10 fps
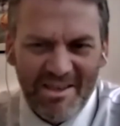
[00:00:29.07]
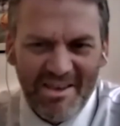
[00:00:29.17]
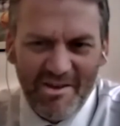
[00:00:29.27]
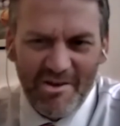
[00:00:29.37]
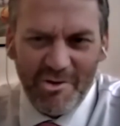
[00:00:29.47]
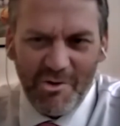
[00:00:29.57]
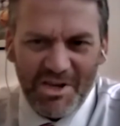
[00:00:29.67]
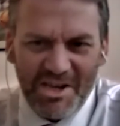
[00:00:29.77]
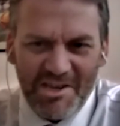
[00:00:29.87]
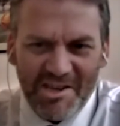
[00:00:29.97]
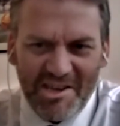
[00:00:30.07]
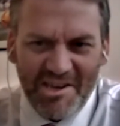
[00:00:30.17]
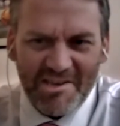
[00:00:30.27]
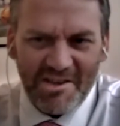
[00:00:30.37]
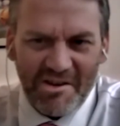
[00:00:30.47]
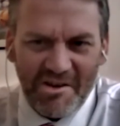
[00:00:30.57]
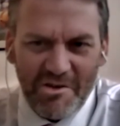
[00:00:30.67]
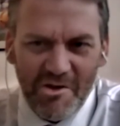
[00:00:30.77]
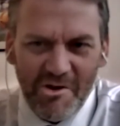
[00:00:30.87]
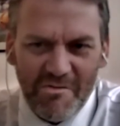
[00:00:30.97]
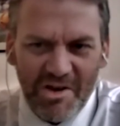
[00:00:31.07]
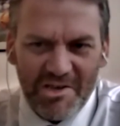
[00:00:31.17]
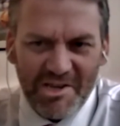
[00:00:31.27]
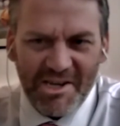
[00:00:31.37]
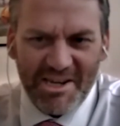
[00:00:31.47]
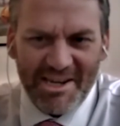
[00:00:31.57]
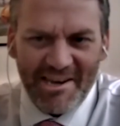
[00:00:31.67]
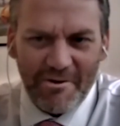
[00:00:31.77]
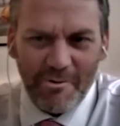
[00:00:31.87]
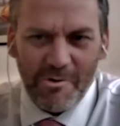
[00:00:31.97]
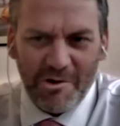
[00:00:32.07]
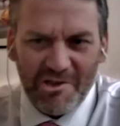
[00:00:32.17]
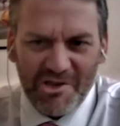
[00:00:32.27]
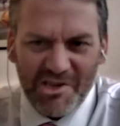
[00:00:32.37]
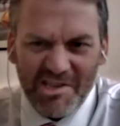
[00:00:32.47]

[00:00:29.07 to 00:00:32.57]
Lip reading: UTCs are university technical colleges.